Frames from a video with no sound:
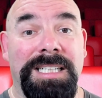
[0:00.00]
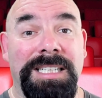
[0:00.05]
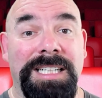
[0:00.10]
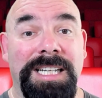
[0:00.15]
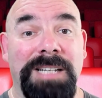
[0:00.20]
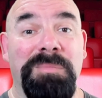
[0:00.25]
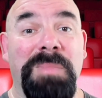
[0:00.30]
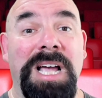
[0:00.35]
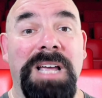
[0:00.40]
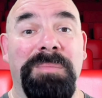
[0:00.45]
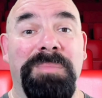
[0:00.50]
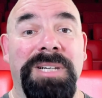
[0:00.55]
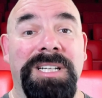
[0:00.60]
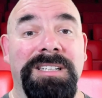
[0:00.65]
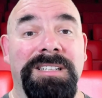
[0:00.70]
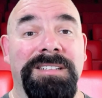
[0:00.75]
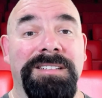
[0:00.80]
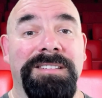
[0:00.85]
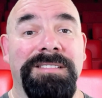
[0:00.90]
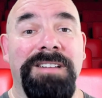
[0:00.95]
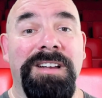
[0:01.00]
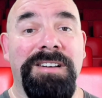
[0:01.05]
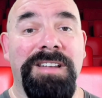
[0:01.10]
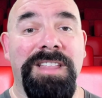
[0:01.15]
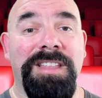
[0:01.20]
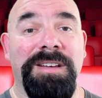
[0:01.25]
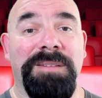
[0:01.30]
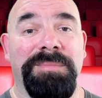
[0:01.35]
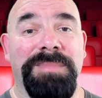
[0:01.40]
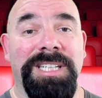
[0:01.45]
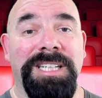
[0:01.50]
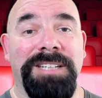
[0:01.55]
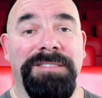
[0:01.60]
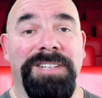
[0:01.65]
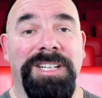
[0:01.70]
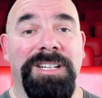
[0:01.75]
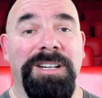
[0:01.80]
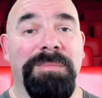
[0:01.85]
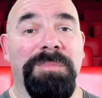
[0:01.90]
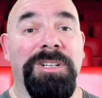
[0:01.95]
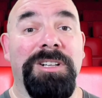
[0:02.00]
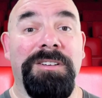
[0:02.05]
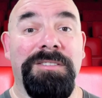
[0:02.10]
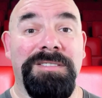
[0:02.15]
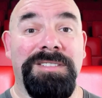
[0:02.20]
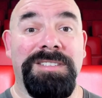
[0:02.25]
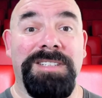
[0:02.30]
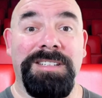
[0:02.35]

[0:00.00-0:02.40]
In my opinion, none of them even come close